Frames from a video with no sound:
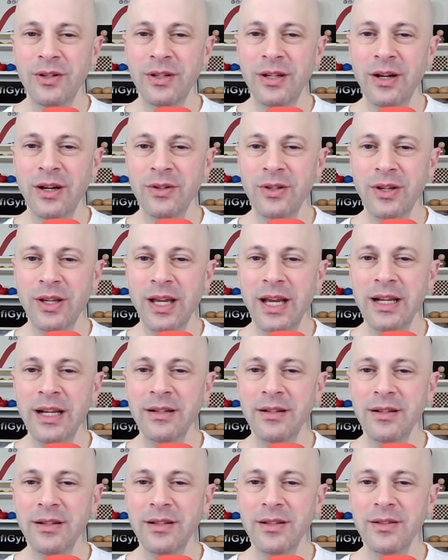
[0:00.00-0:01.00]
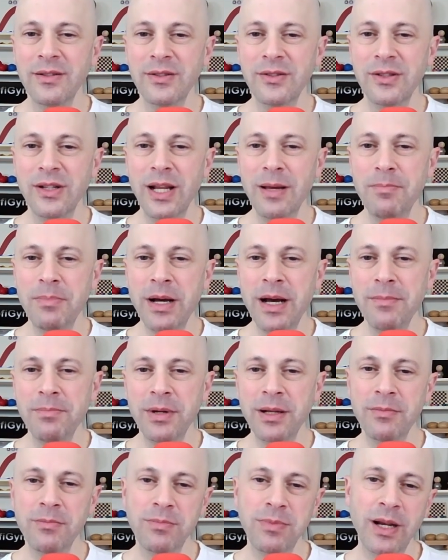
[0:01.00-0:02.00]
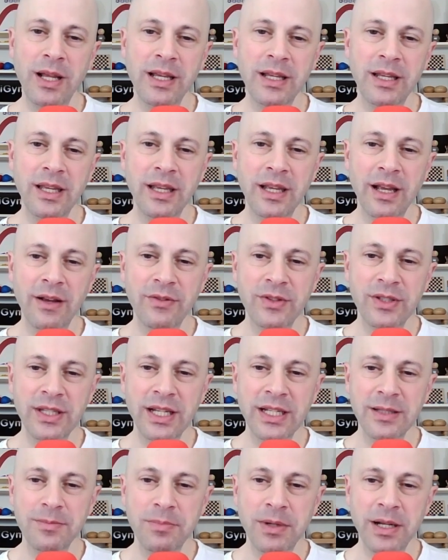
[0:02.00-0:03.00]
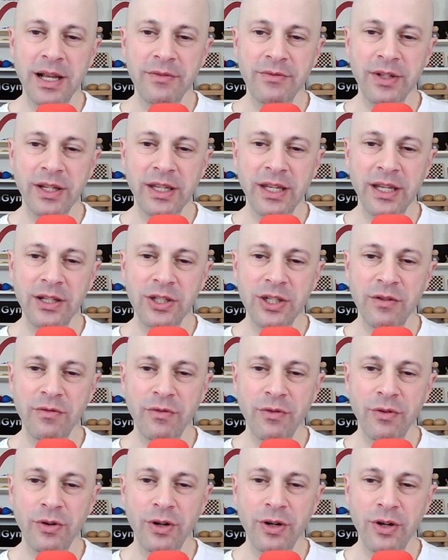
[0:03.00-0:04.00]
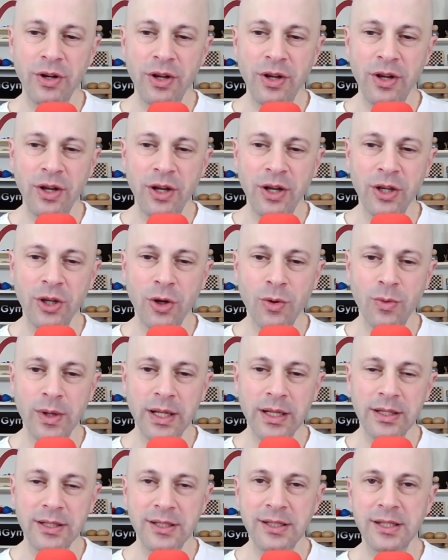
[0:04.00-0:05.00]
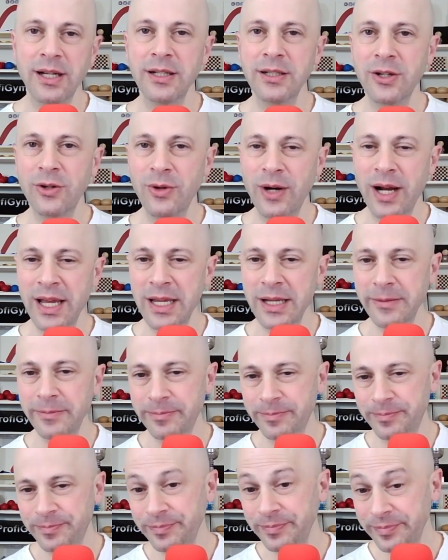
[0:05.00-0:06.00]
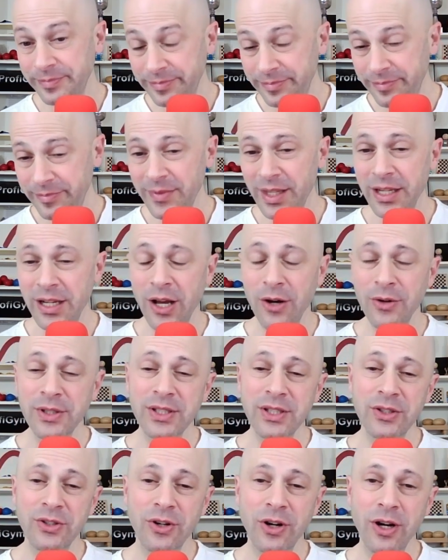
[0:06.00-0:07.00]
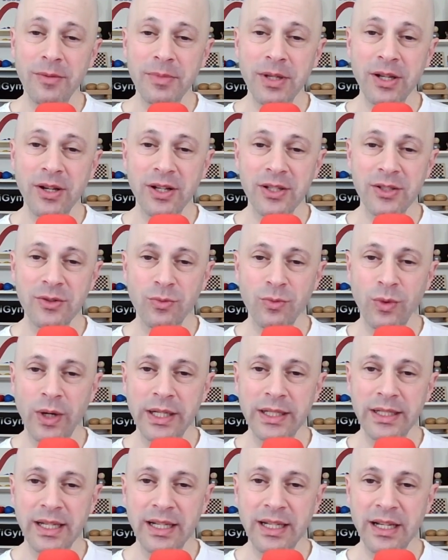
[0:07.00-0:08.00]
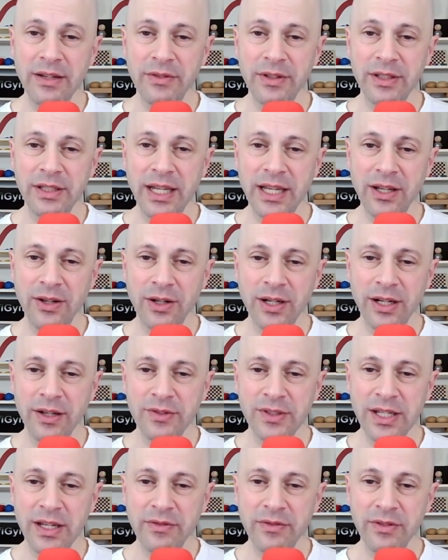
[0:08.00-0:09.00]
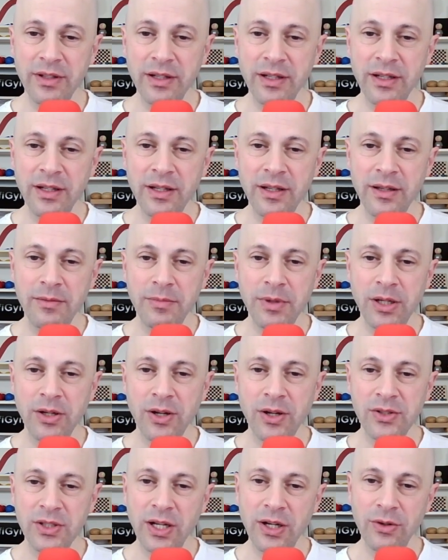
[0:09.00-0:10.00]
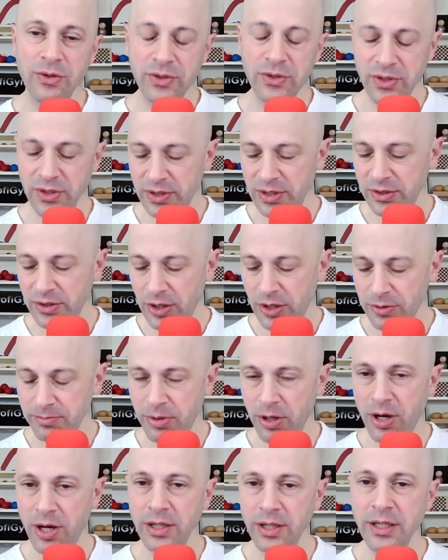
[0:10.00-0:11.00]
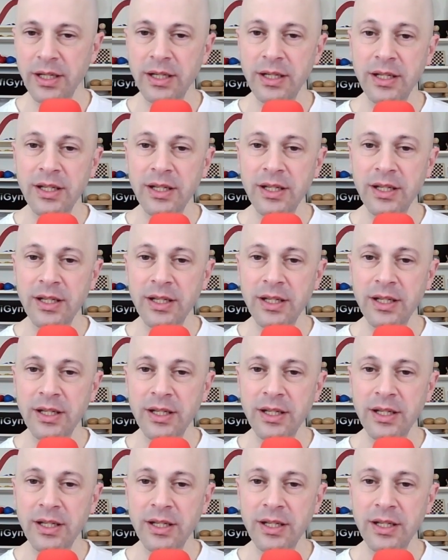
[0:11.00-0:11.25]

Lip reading: Now you can slip up and play king f6, but after king g4 you will start crying. Now it's a draw because white can never take on f7 because he loses his own pawn.